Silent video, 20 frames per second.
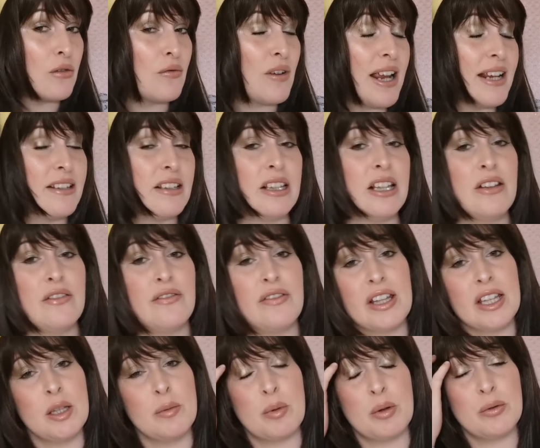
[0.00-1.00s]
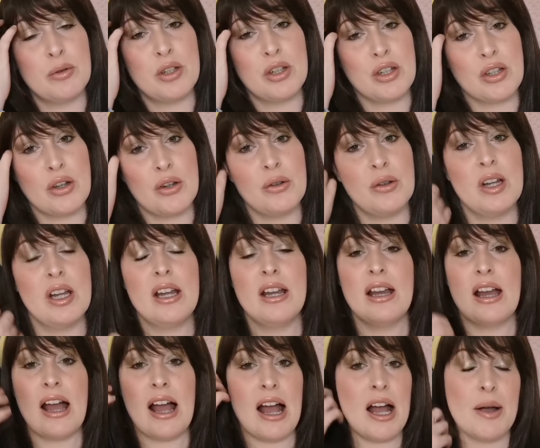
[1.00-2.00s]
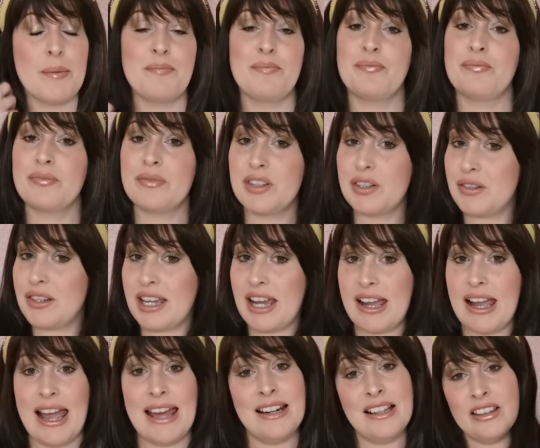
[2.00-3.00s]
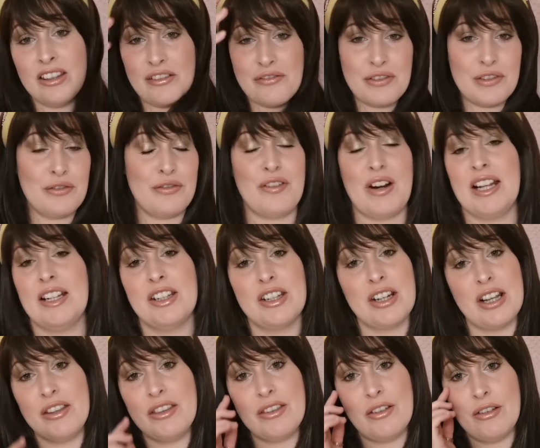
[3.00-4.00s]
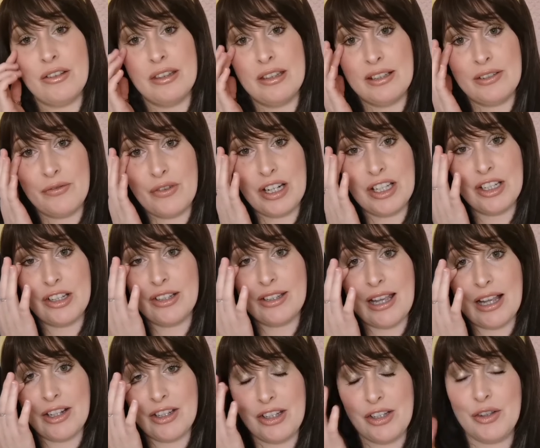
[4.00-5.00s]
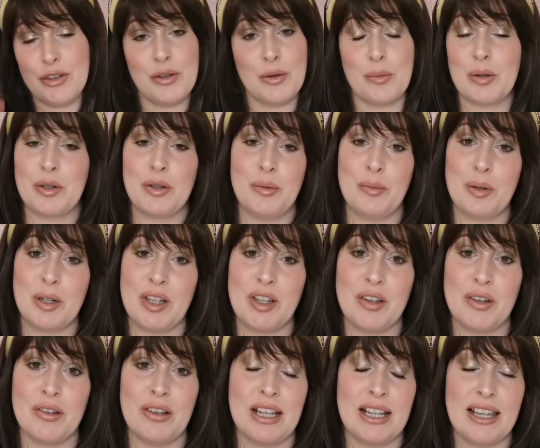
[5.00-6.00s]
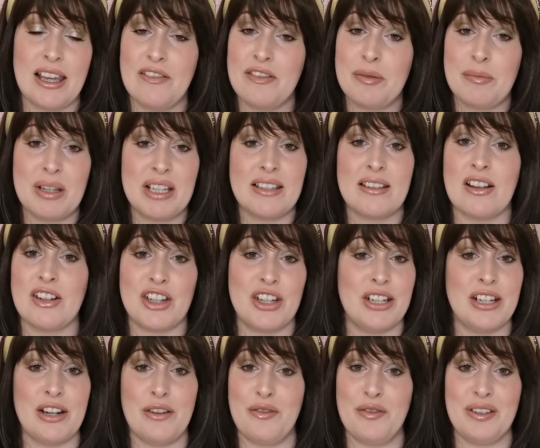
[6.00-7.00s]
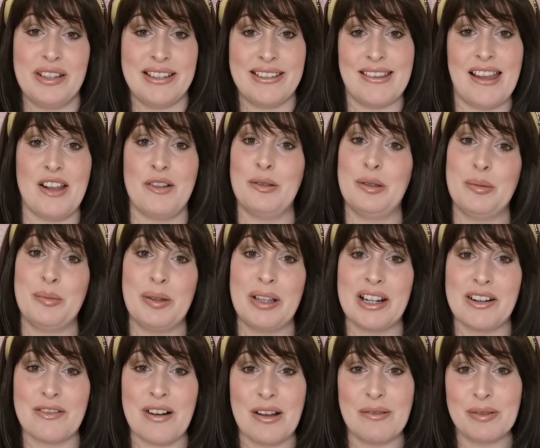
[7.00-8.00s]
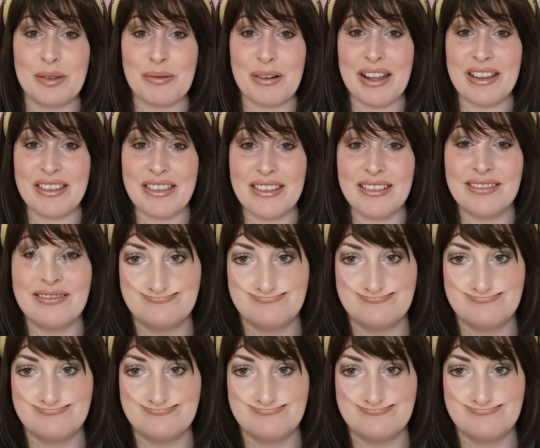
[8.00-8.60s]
readily available to you. So yeah, and I love the fringe. I thought this fringe is actually super cute. It gives me such a different style to play around with.